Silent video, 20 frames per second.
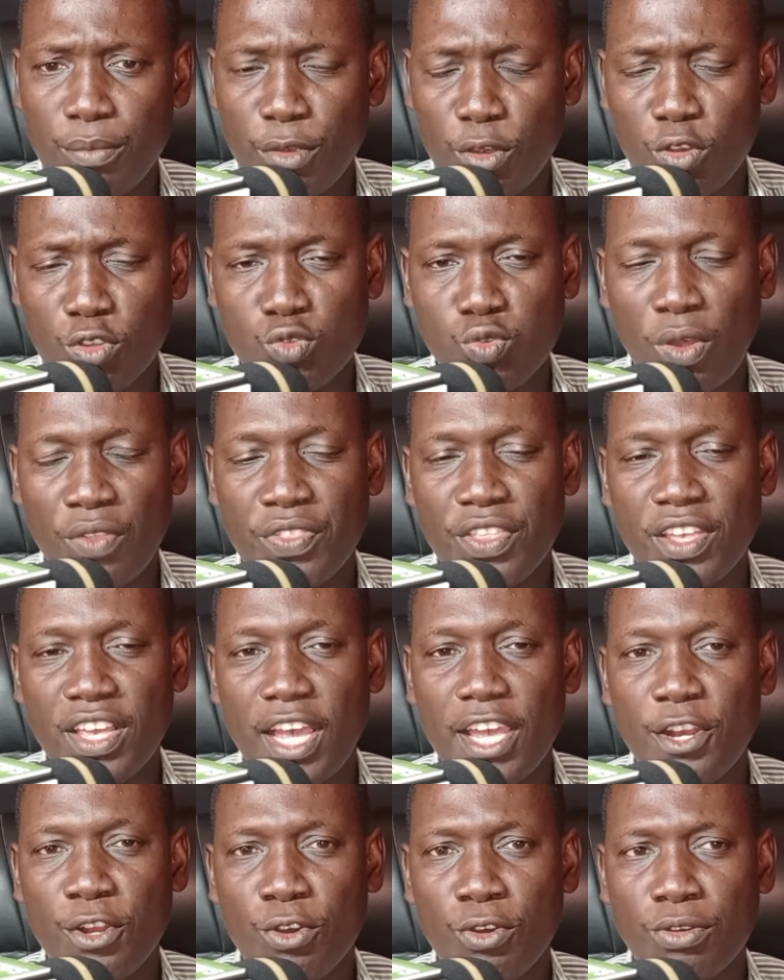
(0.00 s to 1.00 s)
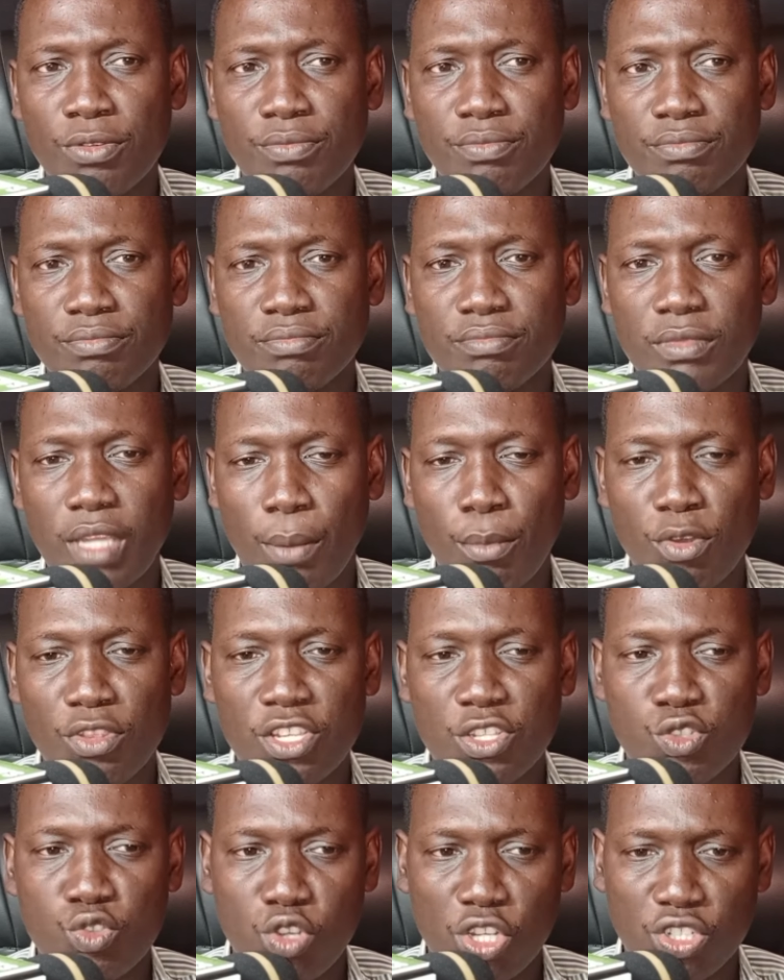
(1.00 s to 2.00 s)
Because one thing I know about
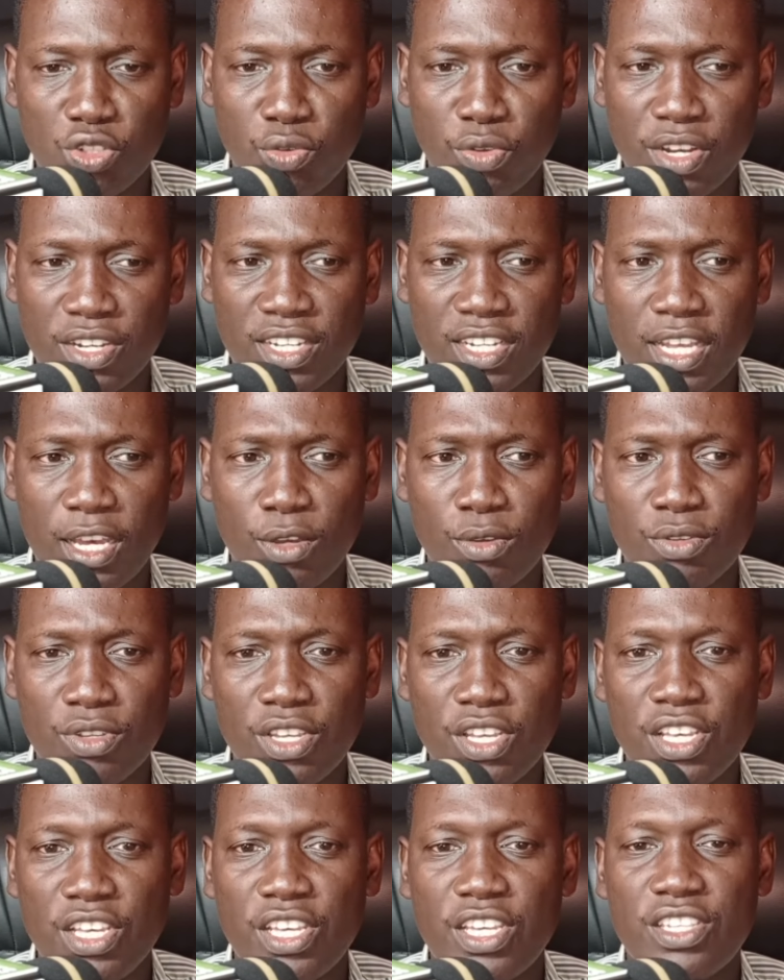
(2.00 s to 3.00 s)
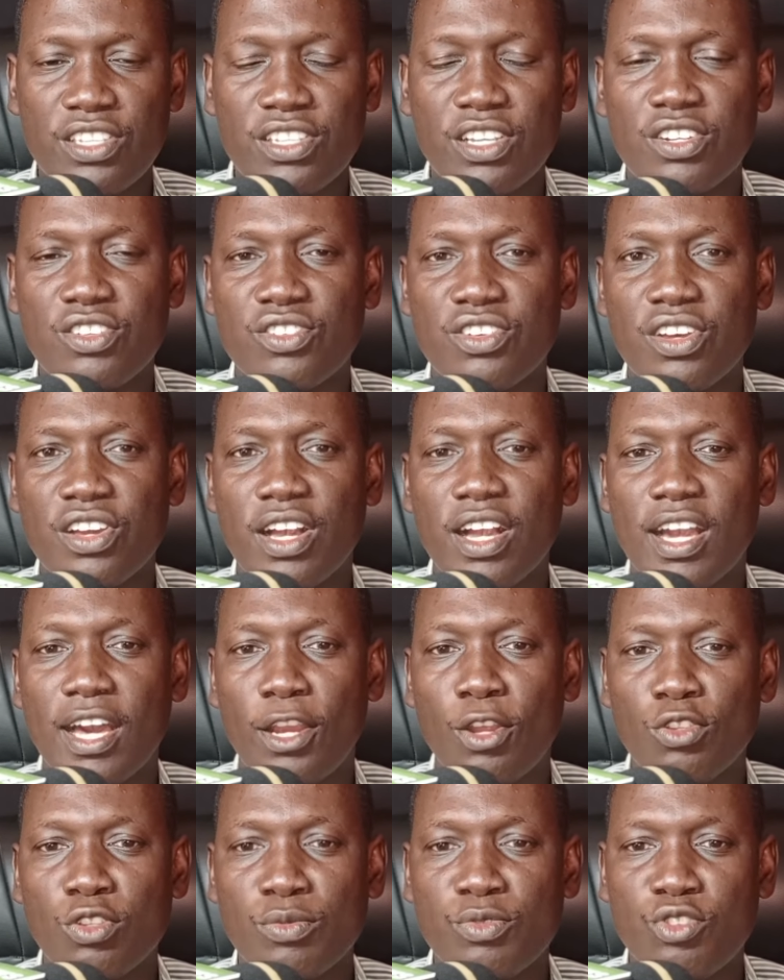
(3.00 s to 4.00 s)
the situation right now is that
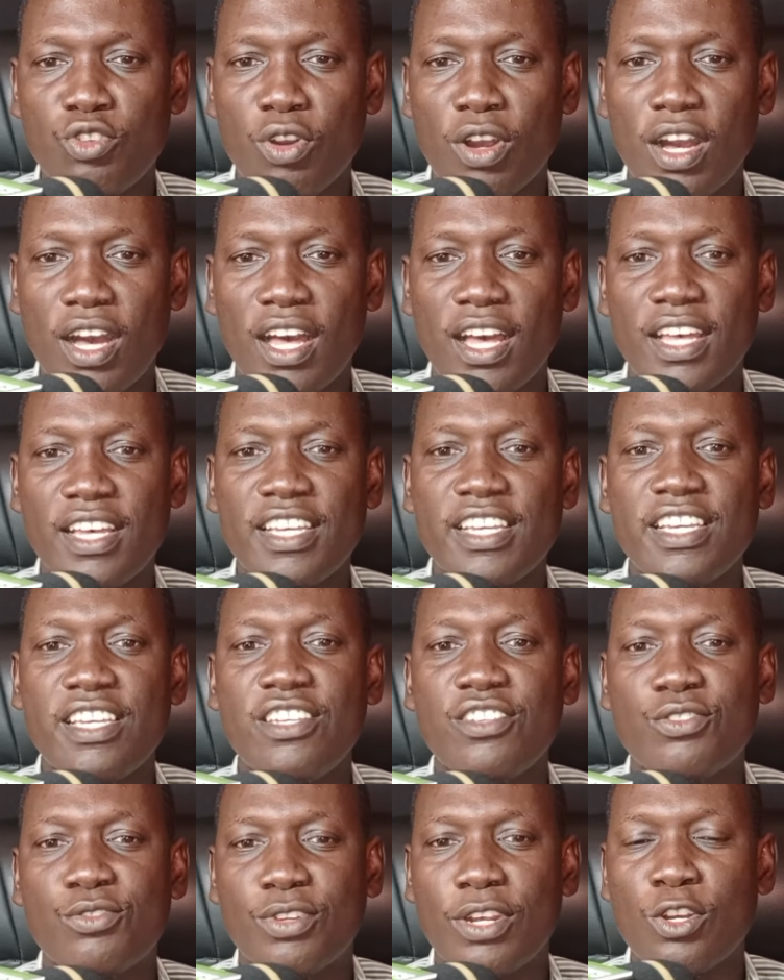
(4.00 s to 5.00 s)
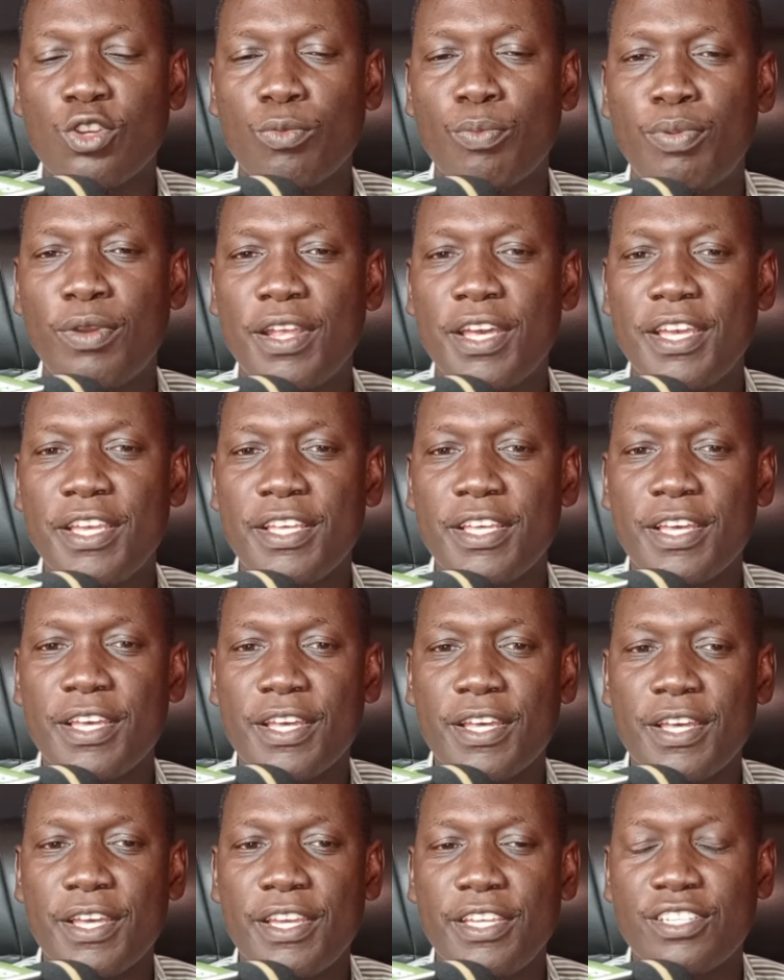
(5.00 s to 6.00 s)
Kalonzo Musyoka is trying to play,
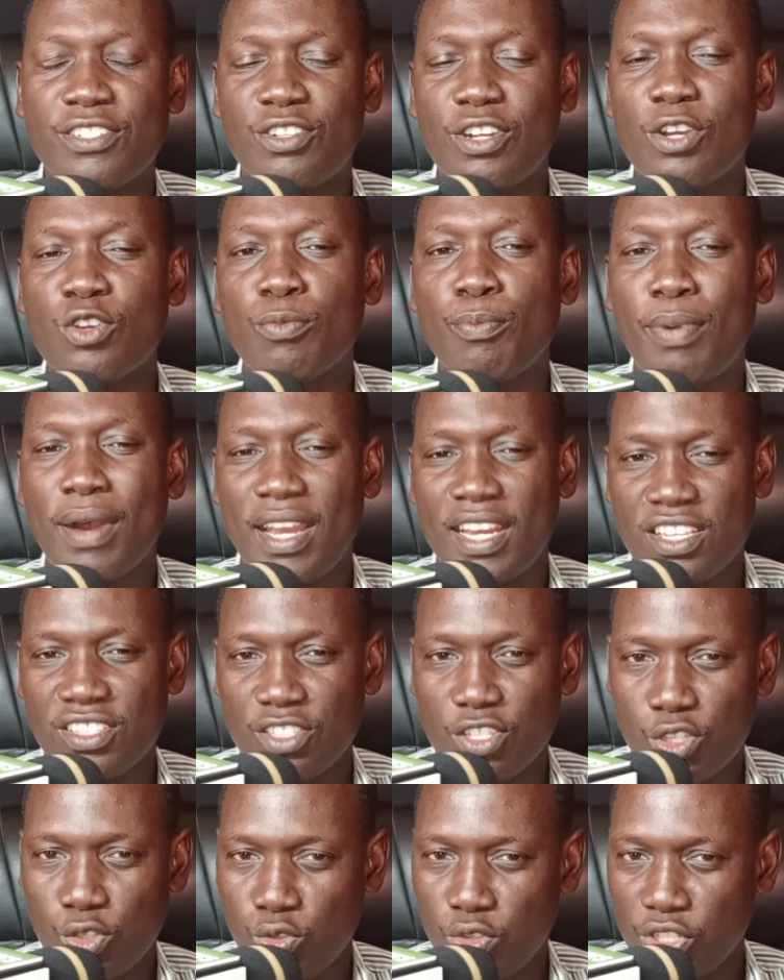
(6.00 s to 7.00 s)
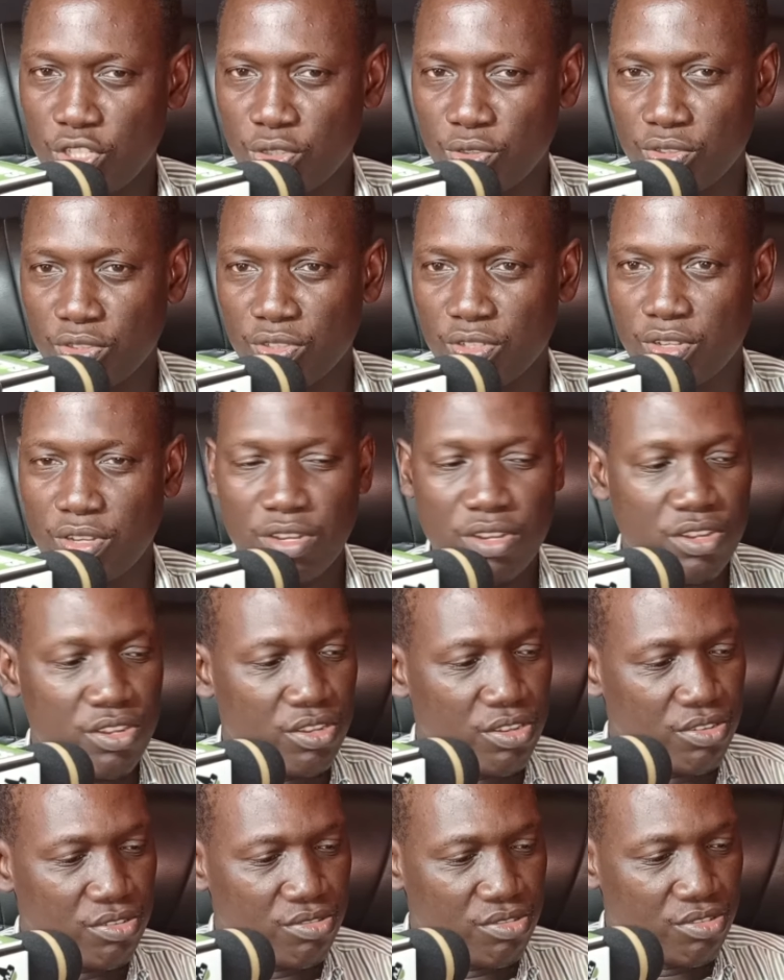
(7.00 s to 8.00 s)
is trying to balance the situation
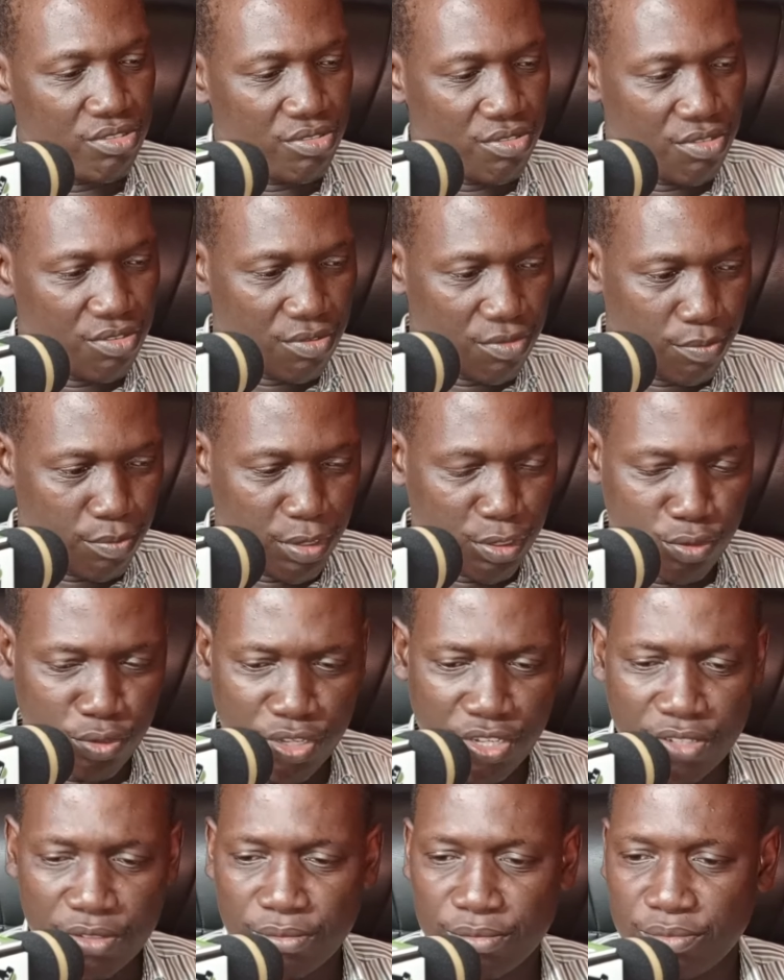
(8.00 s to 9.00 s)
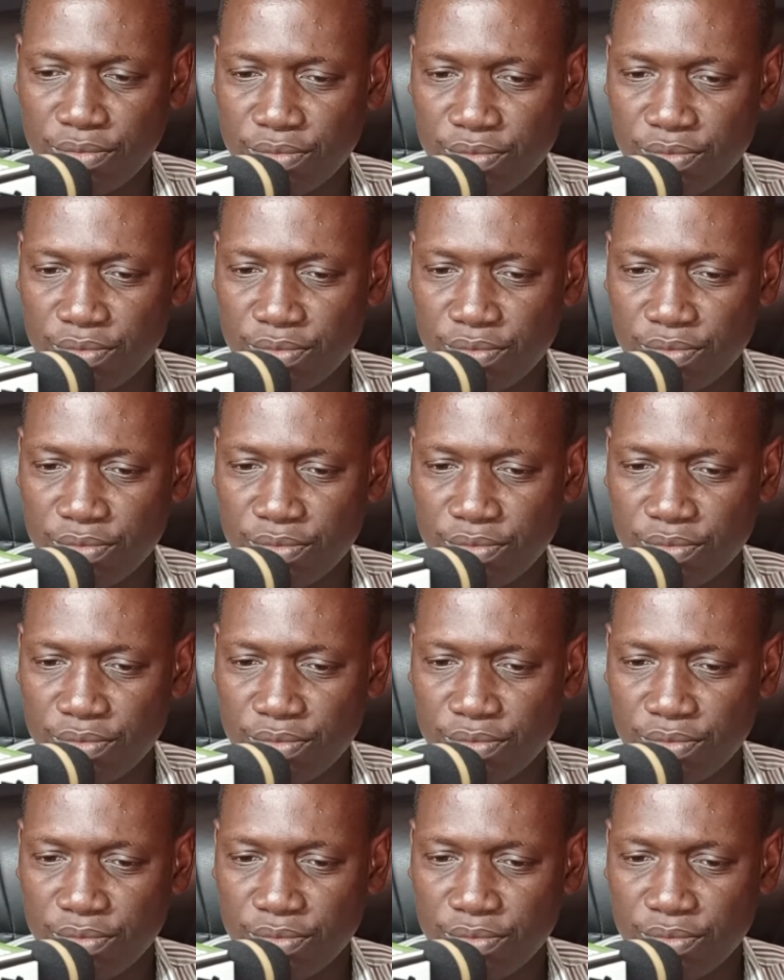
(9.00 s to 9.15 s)
between,